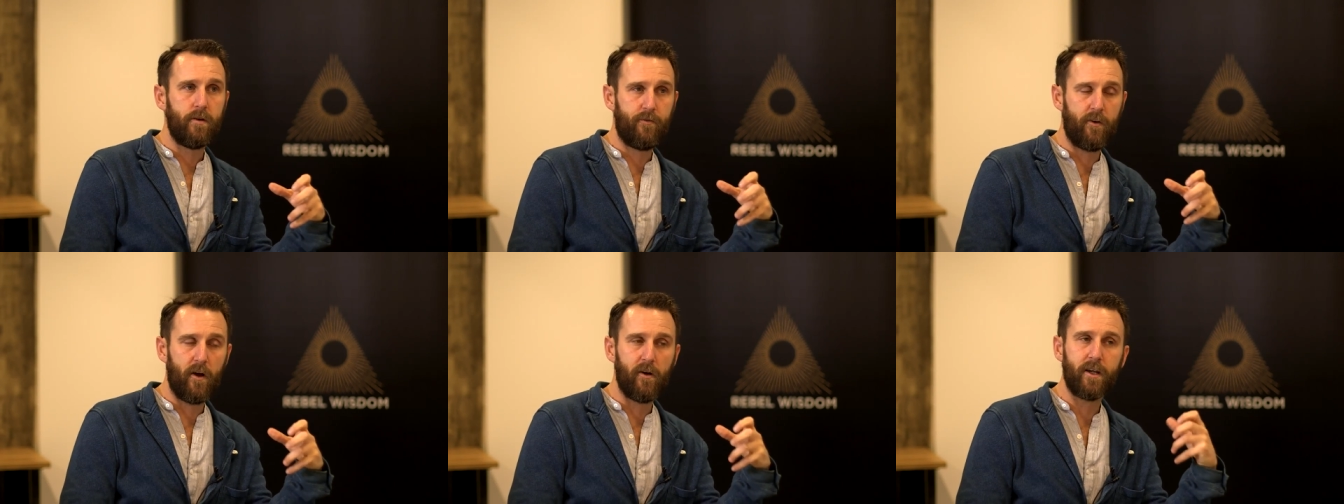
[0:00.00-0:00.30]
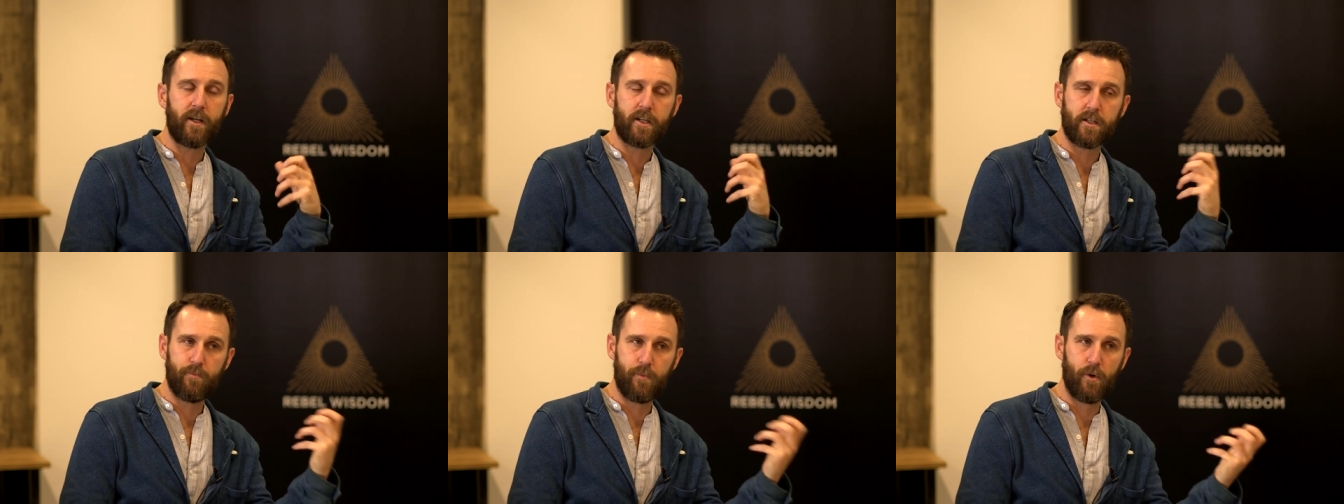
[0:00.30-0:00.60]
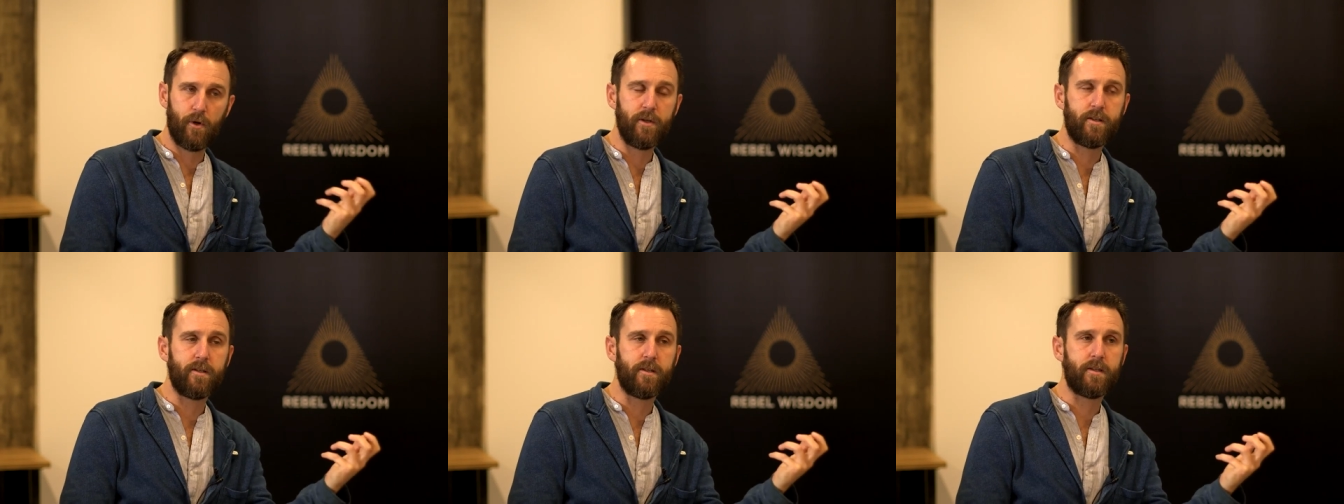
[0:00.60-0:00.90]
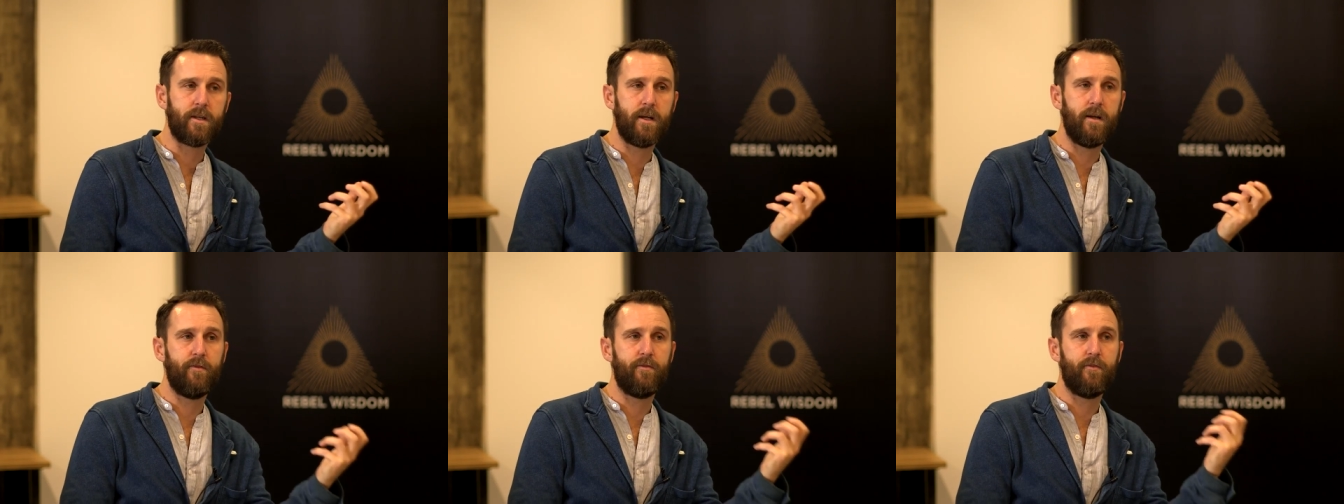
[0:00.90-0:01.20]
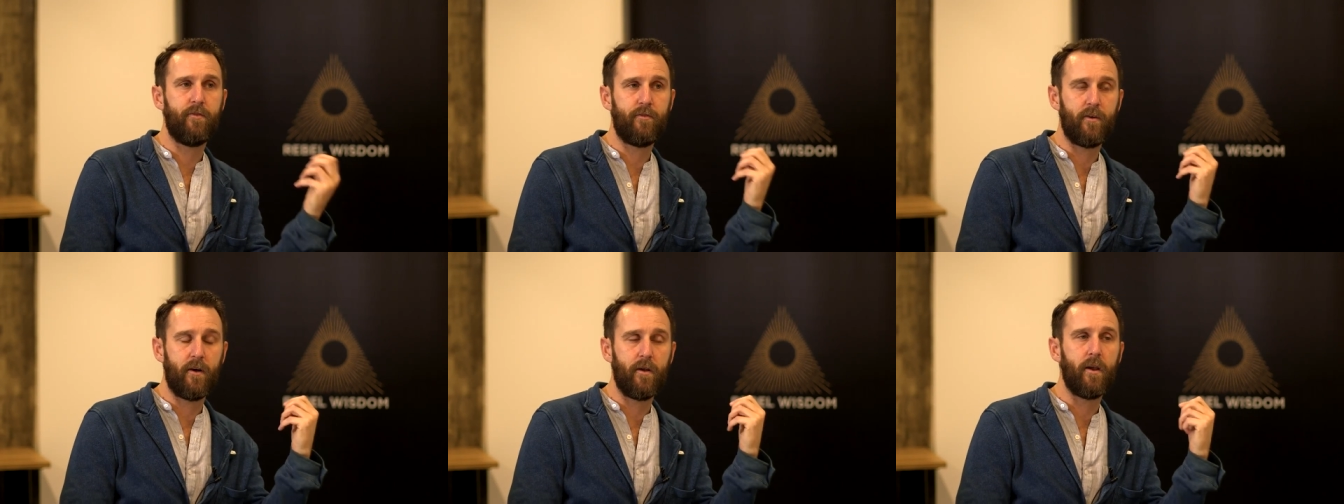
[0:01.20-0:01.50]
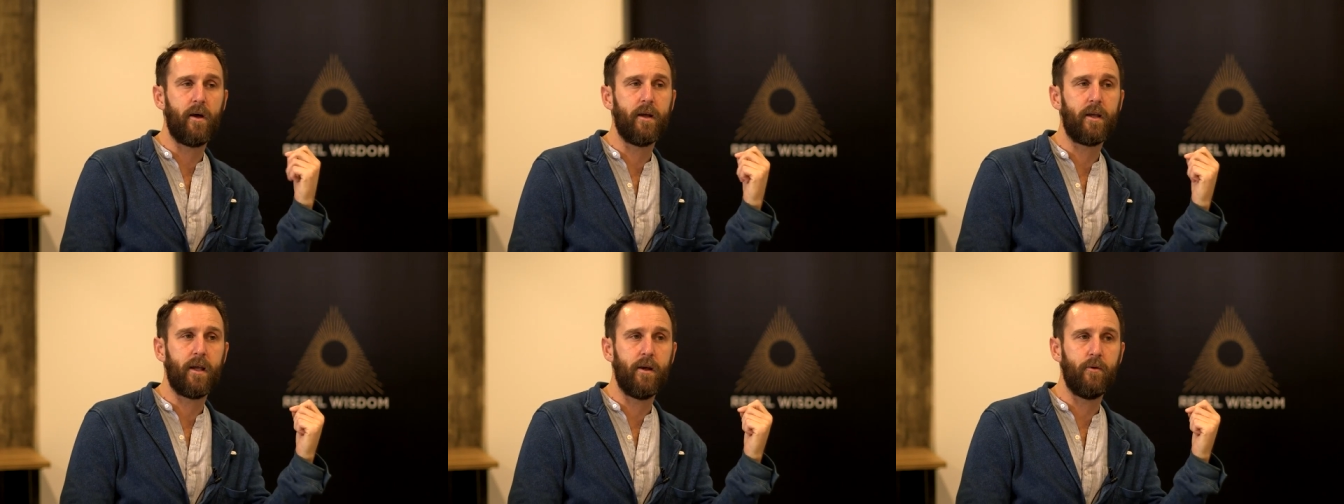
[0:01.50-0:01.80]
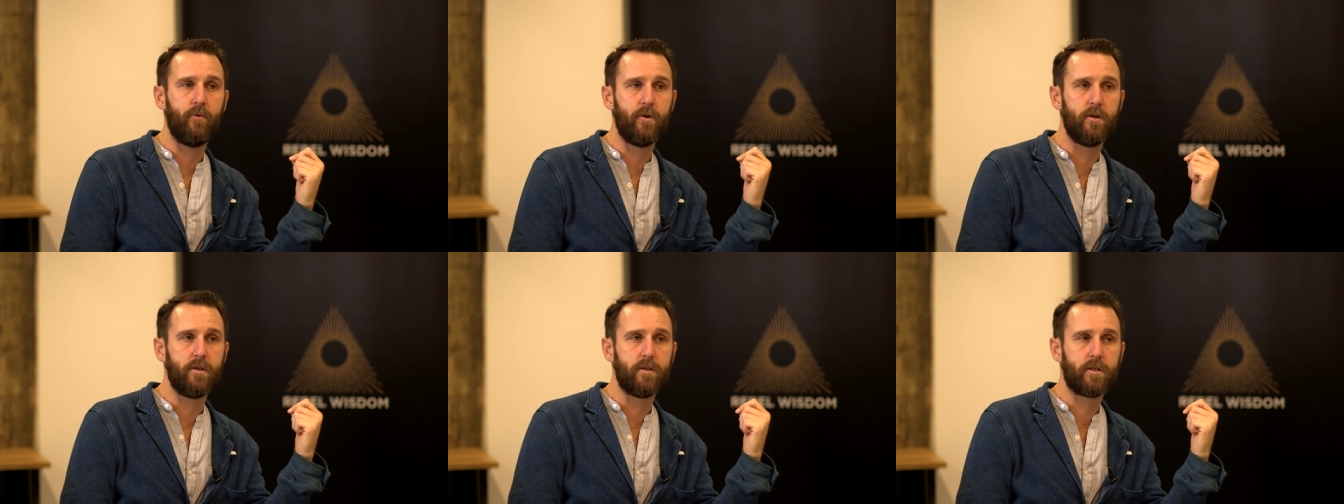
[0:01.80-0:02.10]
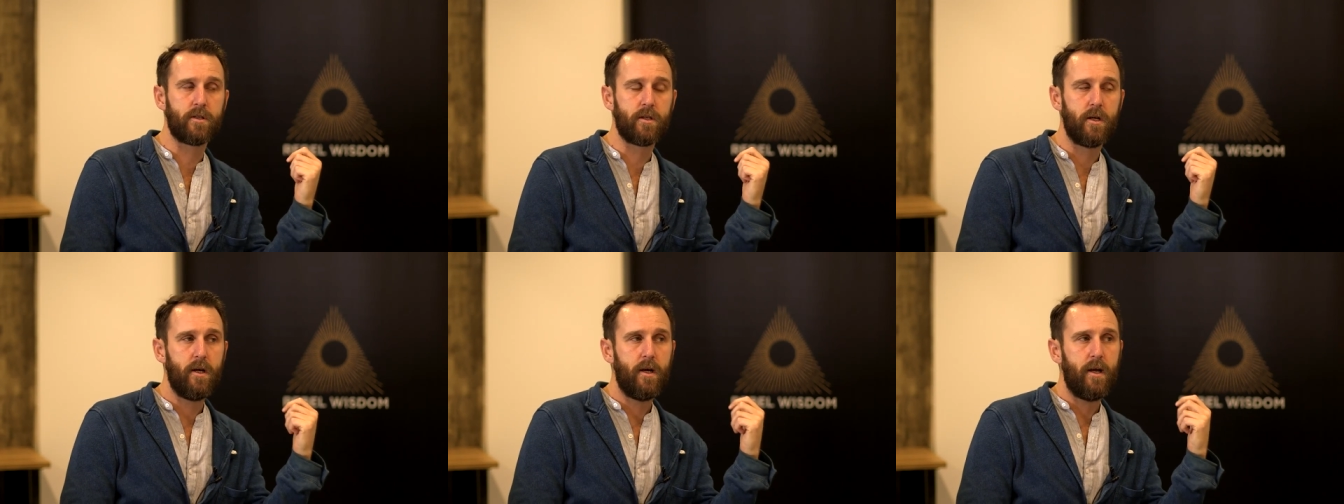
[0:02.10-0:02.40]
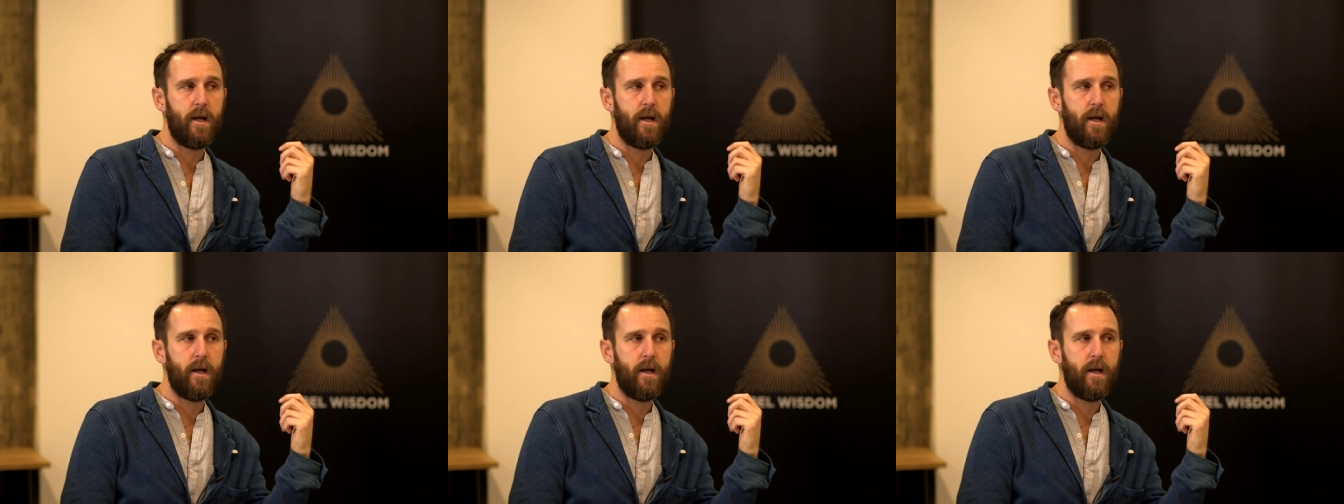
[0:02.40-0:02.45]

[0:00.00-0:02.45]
felt exploitative, felt like it was